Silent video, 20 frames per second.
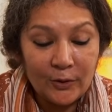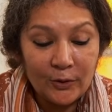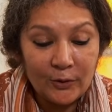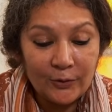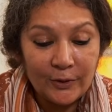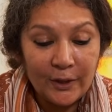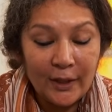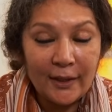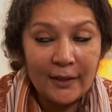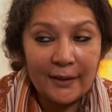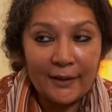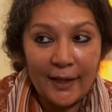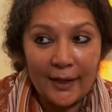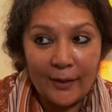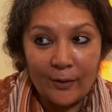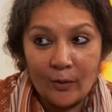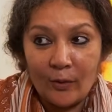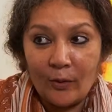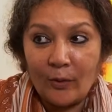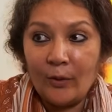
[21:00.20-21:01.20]
But do you think
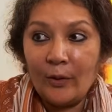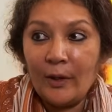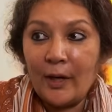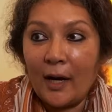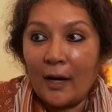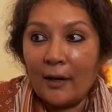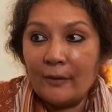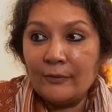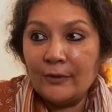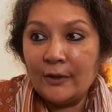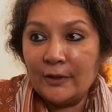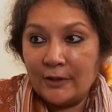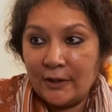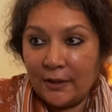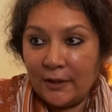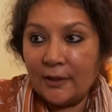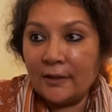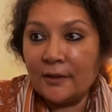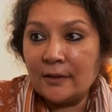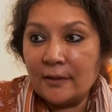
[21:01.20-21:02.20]
that all our
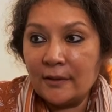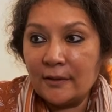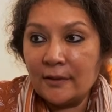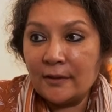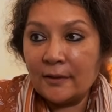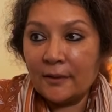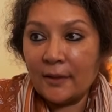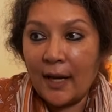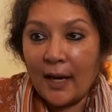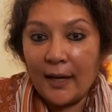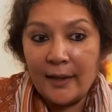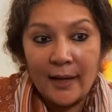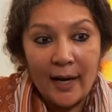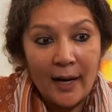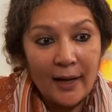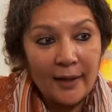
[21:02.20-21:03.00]
vigilance and